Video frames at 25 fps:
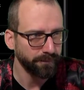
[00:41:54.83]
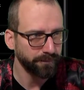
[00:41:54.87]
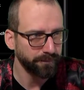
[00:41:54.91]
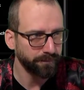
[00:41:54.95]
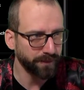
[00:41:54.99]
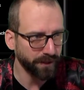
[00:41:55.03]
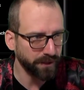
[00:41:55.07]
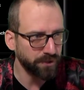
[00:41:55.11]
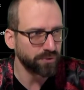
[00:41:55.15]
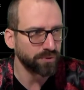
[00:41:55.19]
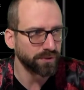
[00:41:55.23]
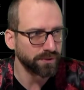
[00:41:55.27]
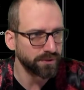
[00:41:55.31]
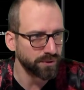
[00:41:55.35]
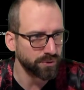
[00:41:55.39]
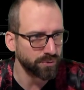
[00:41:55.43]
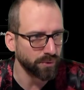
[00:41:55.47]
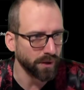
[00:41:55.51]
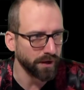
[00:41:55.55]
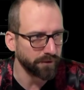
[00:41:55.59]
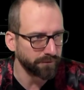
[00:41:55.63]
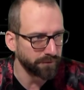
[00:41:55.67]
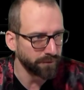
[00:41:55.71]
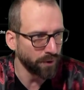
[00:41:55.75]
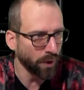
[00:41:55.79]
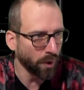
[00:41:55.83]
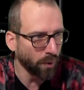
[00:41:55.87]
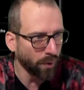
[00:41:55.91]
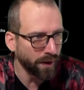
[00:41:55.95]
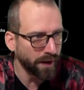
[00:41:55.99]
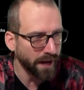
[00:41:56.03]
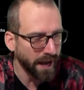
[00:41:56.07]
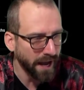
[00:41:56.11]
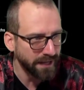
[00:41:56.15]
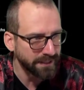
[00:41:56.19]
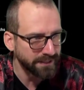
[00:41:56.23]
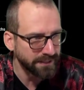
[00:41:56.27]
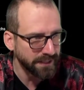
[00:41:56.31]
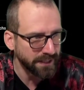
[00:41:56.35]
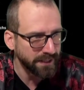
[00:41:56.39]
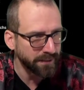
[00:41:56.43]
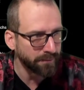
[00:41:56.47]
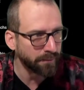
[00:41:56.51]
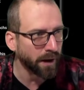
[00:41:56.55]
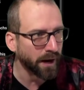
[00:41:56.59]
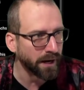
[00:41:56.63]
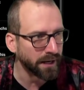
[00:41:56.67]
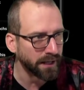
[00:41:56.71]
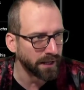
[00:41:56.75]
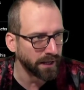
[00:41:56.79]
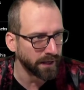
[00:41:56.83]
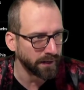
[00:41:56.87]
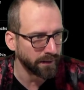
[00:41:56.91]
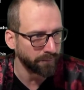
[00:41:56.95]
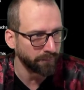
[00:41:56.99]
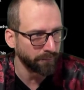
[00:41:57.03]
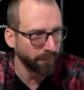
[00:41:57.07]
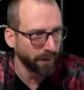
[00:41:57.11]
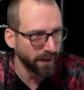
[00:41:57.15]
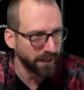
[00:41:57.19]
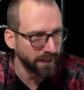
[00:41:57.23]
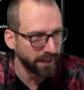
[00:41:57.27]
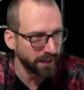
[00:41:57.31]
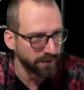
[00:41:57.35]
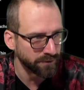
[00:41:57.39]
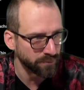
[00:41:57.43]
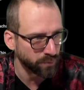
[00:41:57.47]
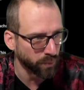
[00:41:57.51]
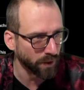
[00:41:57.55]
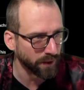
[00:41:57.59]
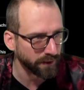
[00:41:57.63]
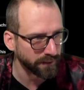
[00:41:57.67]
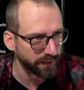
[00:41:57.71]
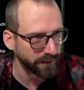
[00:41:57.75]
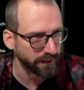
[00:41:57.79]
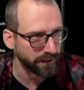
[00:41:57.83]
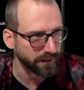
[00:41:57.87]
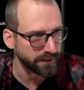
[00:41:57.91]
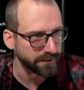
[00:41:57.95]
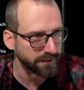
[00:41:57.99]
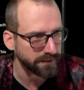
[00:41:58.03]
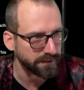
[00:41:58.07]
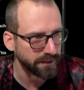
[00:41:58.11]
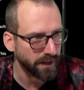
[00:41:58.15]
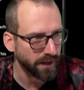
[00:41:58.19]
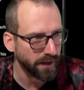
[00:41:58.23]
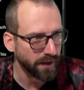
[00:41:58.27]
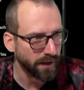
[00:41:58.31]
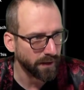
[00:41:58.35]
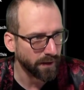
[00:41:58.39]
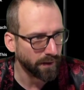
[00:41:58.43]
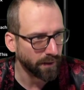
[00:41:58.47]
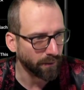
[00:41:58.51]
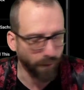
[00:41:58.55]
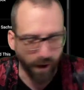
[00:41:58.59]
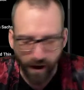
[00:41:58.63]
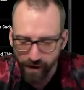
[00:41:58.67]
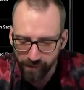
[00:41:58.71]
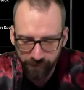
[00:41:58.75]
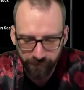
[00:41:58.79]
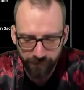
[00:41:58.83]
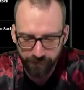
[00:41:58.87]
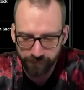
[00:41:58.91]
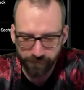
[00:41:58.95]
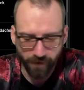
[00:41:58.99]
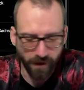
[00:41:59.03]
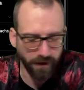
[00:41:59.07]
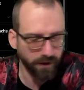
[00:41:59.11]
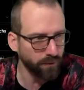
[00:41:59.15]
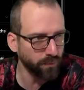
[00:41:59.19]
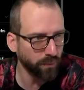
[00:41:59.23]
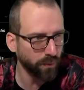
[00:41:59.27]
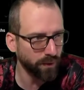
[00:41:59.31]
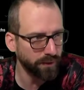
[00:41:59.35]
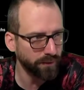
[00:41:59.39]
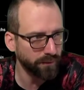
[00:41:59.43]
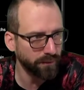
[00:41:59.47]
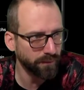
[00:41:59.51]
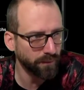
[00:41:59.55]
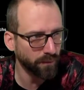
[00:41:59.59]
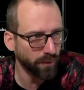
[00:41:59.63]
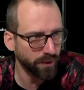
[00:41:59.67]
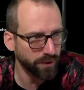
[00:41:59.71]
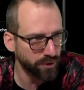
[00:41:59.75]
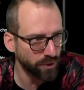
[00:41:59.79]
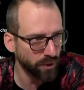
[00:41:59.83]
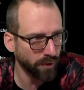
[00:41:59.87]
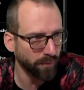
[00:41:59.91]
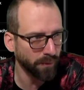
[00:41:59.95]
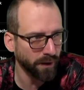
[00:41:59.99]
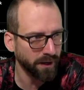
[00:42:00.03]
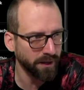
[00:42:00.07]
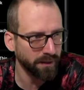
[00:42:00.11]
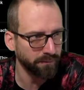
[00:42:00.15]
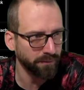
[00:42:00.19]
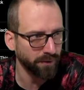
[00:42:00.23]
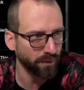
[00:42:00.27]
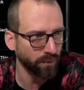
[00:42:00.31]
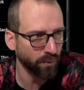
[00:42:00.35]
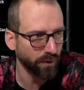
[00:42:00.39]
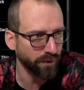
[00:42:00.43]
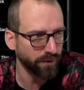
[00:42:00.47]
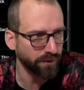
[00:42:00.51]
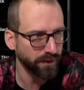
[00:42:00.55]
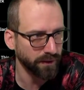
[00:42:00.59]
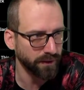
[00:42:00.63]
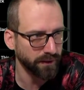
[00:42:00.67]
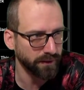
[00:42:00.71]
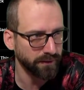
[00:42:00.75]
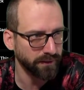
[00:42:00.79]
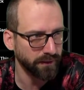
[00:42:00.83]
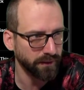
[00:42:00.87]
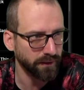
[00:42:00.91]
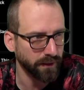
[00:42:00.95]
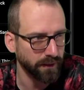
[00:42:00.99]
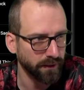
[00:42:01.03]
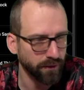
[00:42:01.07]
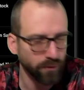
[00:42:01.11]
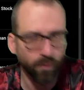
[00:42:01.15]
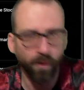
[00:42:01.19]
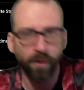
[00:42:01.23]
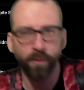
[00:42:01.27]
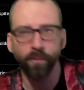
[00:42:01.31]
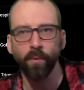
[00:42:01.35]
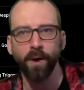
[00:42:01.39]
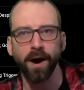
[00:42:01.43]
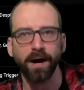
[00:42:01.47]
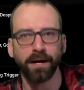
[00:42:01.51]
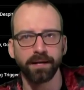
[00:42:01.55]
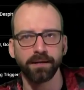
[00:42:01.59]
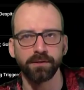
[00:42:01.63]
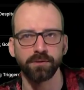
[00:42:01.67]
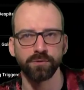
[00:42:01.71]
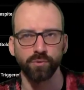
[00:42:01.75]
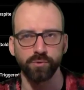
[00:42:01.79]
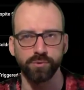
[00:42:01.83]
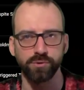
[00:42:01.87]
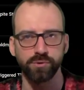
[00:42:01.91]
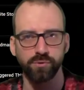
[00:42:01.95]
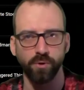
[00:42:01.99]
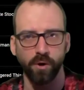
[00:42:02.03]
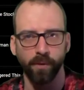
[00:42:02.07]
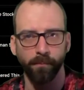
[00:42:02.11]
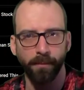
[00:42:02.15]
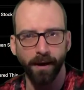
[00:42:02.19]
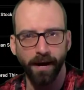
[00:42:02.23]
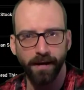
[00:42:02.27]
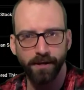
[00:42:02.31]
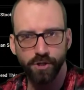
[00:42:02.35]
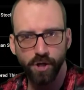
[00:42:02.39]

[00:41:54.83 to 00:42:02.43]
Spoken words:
picture it this way. If no one has any money and money is worthless, why the fuck would your money be worth anything? Like, you want to walk into a store and buy a